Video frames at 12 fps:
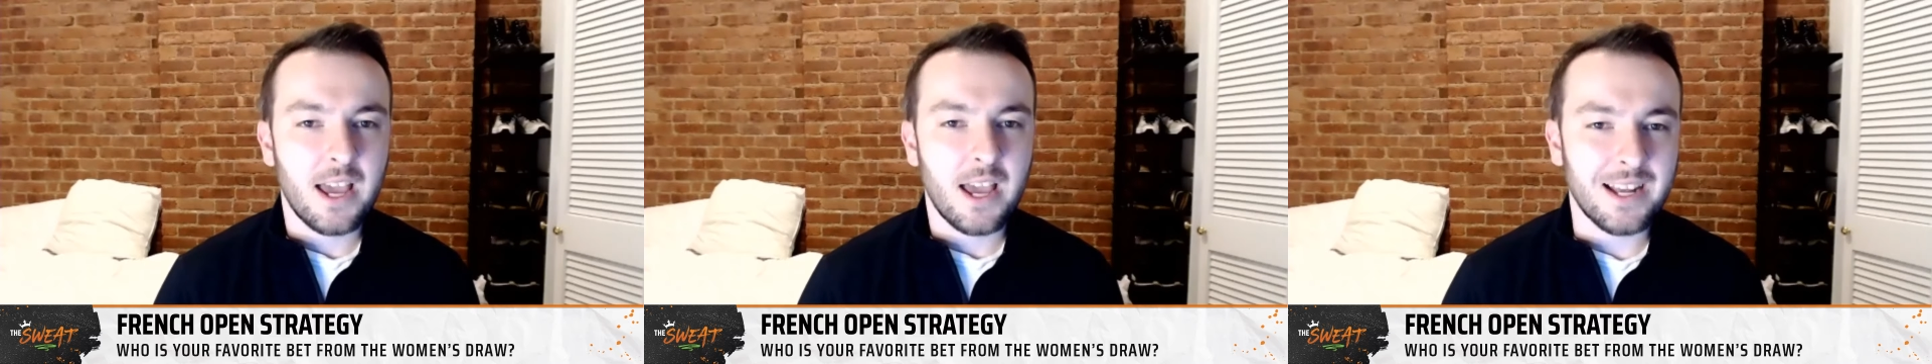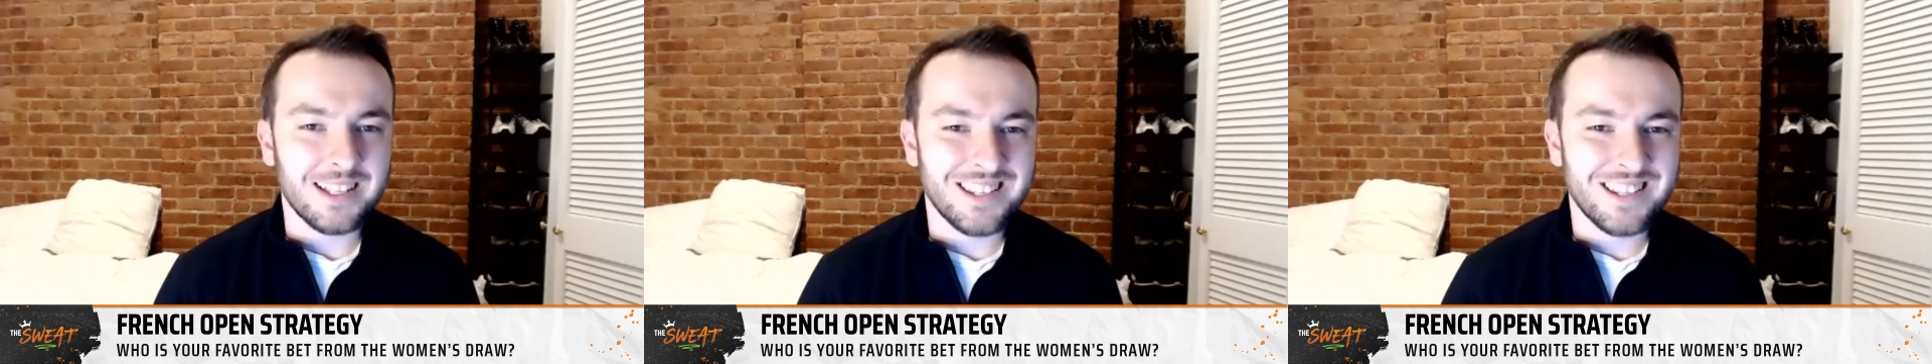
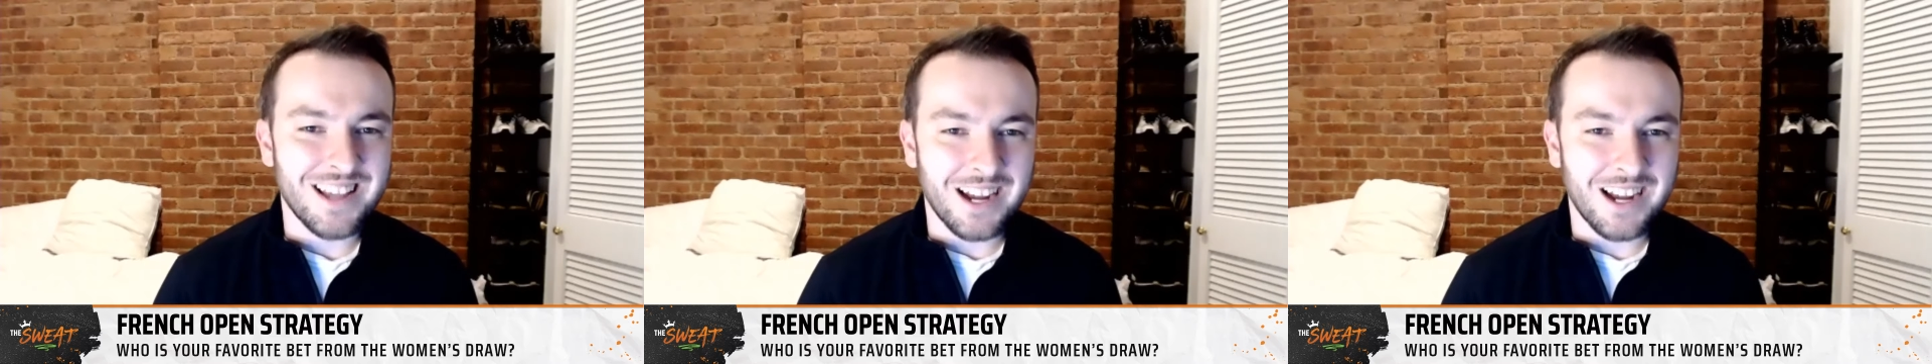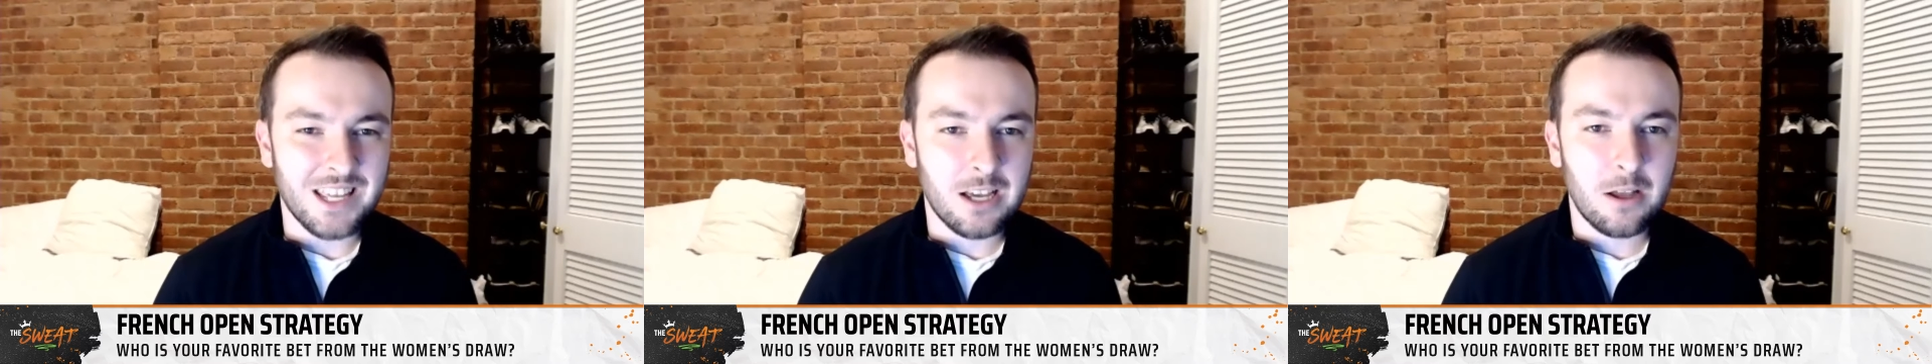And that's
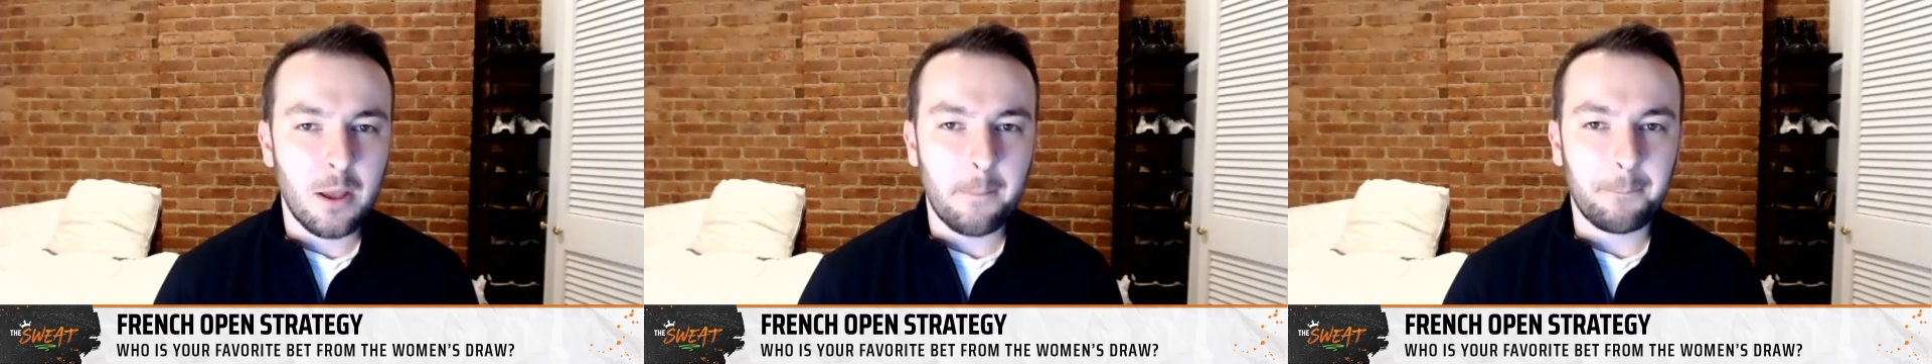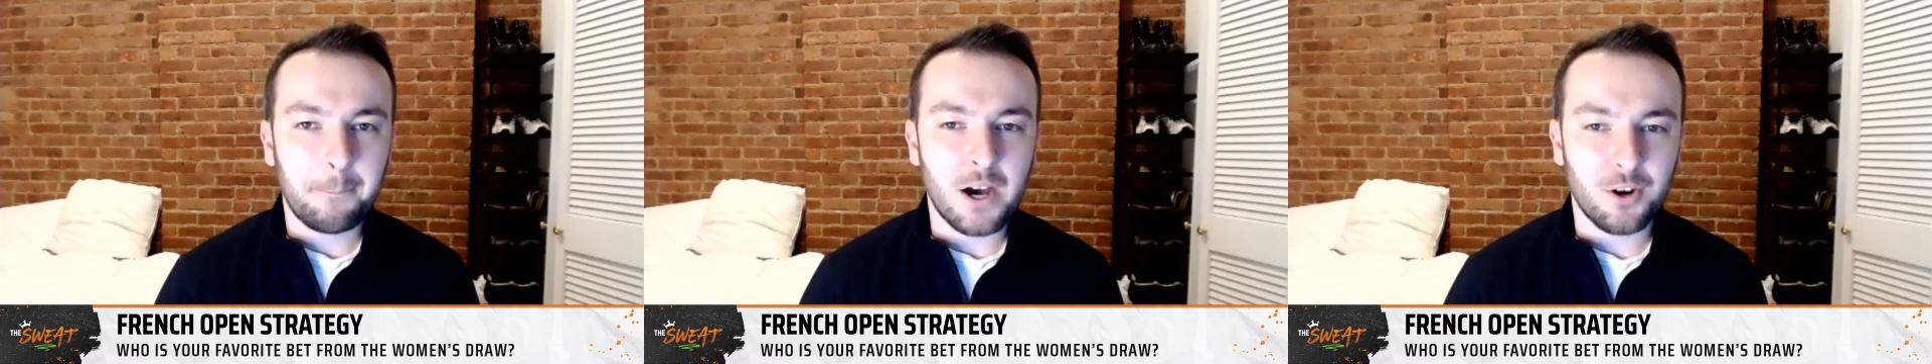Nadia
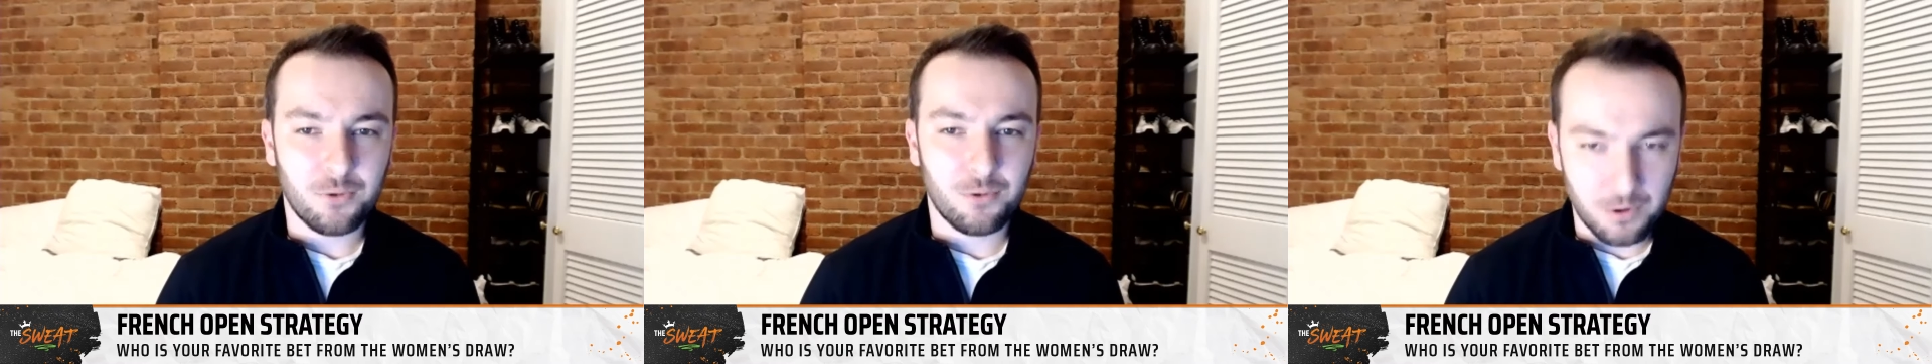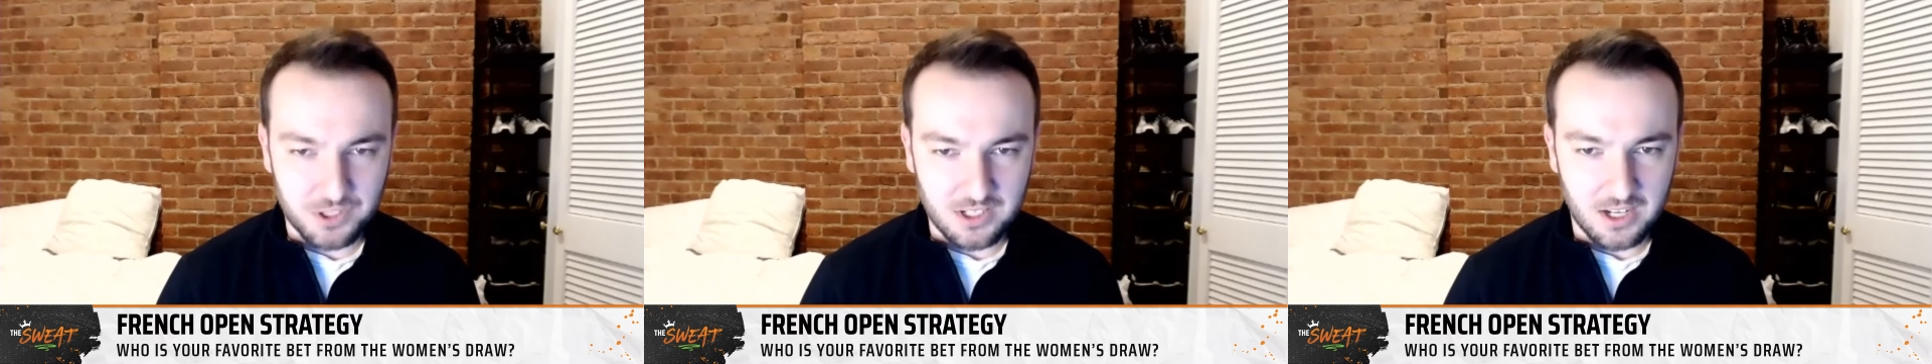
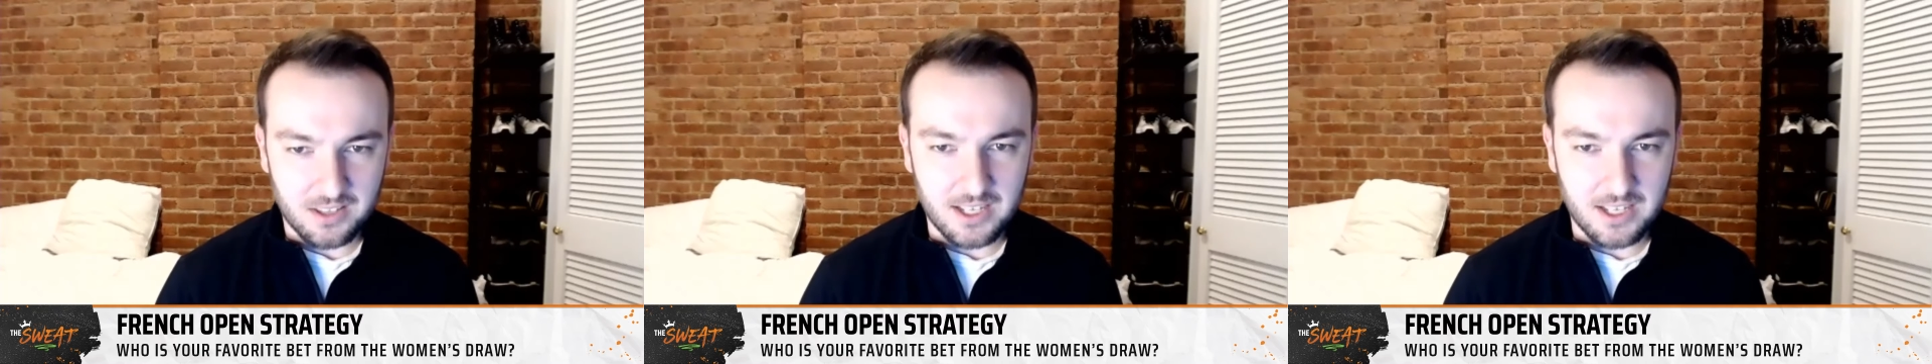Podoroska.